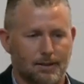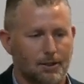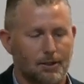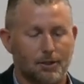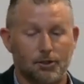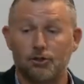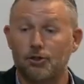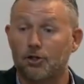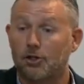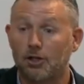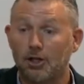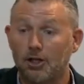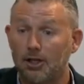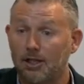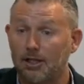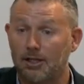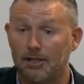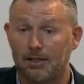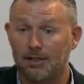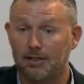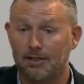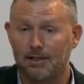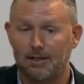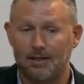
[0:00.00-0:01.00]
You're good.
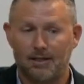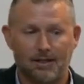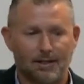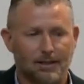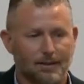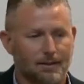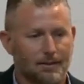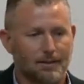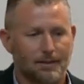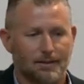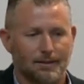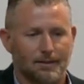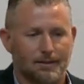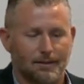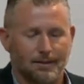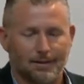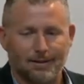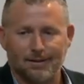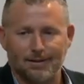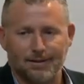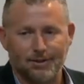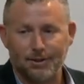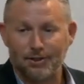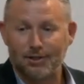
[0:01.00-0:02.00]

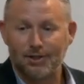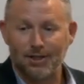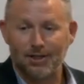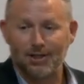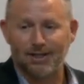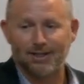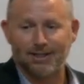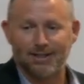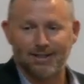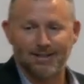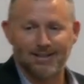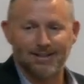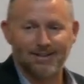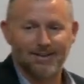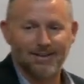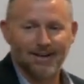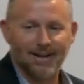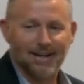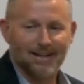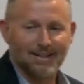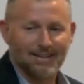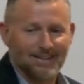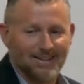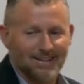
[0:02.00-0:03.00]
You're good,
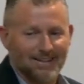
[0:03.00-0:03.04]
right?